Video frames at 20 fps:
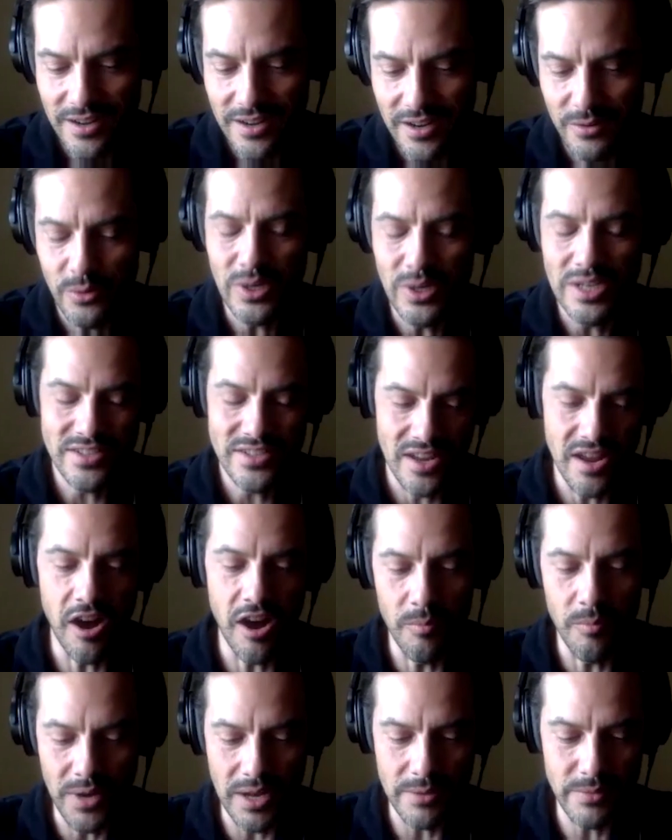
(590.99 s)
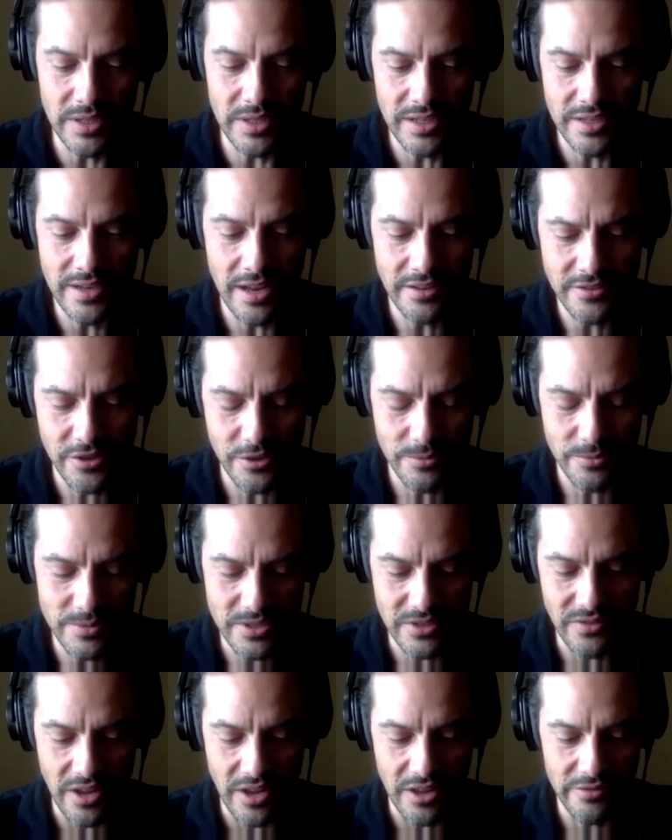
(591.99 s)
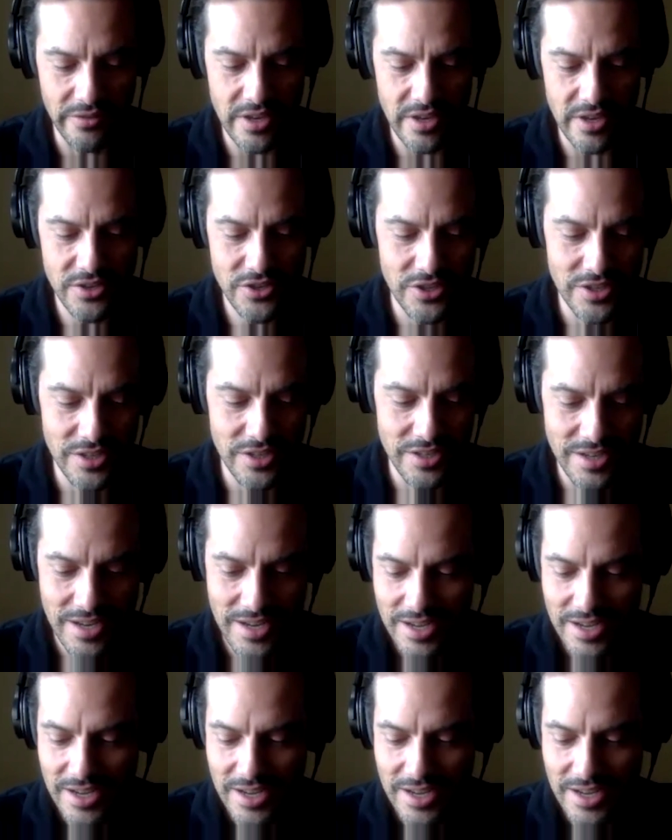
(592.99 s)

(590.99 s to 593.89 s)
when I say up, I mean in terms of elevation.